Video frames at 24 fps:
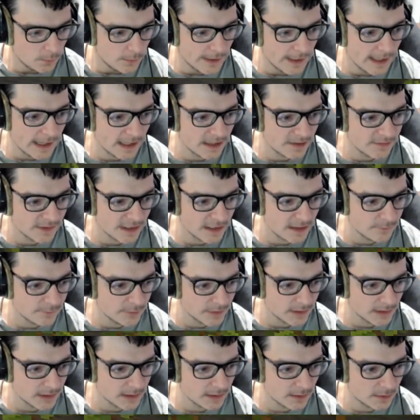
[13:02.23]
We have
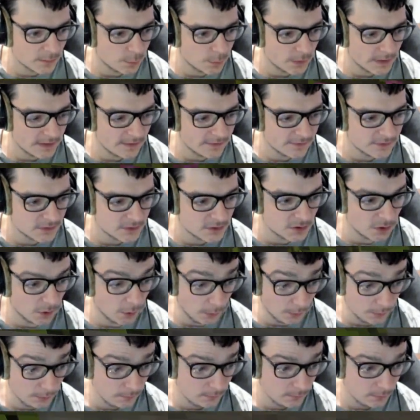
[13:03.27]
everything we have
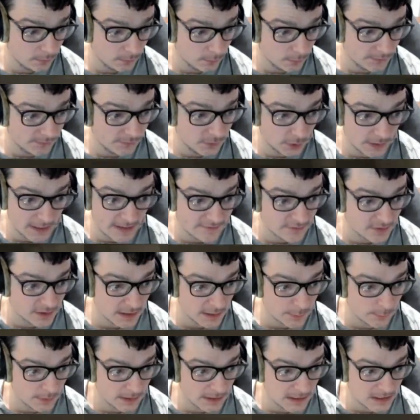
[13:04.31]
done. We've done
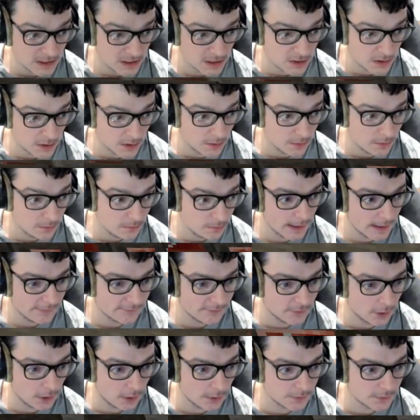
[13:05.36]
everything we need to do.
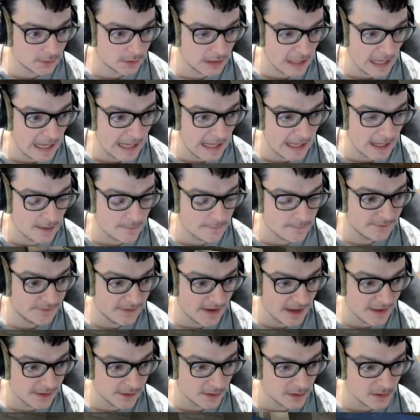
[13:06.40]
I've got the
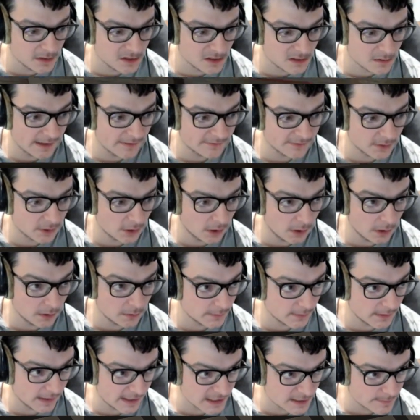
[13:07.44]
feathers, I've got
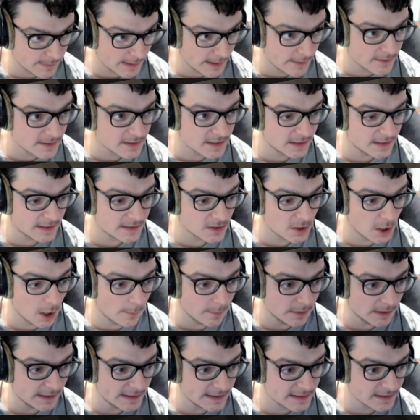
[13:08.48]
the experience in this
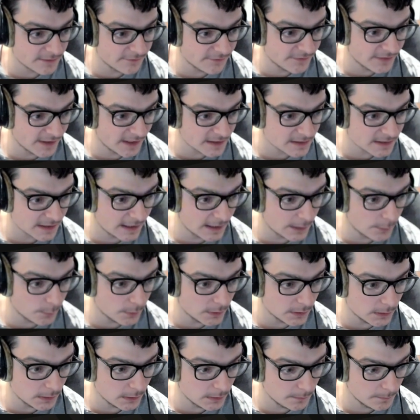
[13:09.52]
obelisk. In fact, I
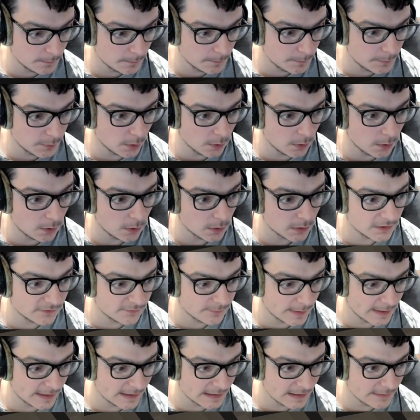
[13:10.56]
will all
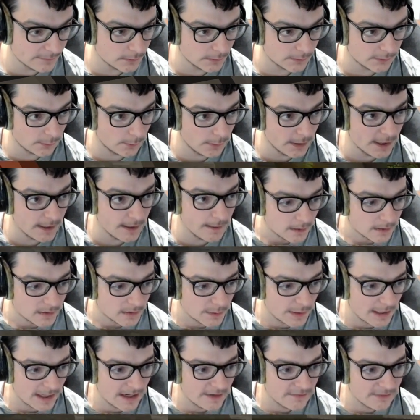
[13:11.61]
of my levels away.
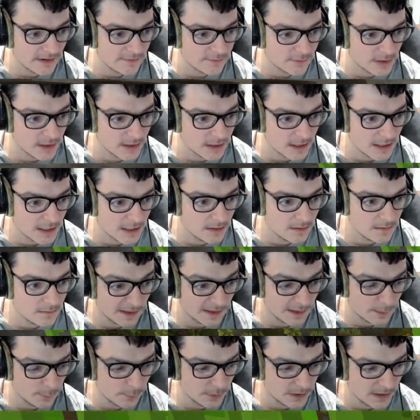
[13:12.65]
So I have everything
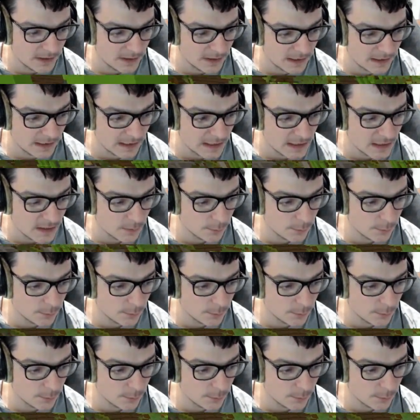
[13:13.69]
that we need.